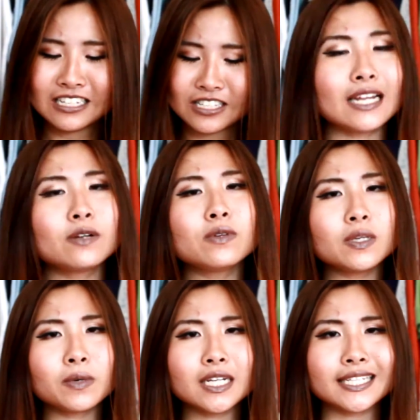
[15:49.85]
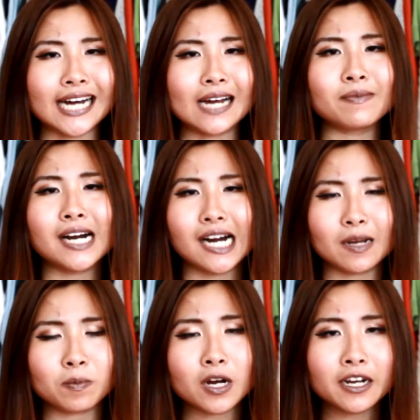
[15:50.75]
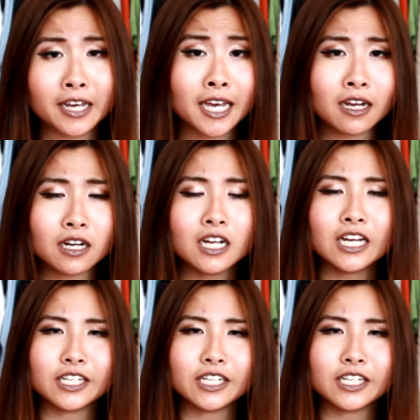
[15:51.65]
So I didn't really want to dye my eyebrow hair